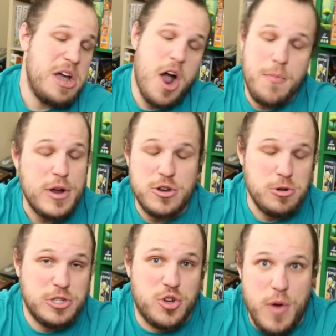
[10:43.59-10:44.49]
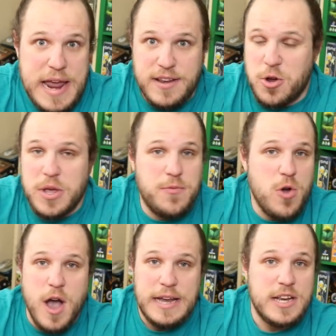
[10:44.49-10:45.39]
Our printer is great, don't get me
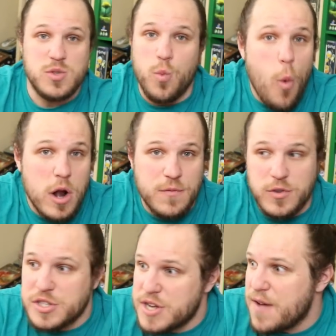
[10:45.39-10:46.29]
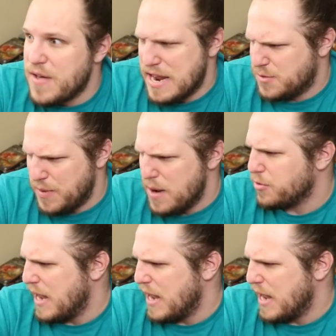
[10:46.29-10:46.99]
wrong. It does wonderful stuff and it's been able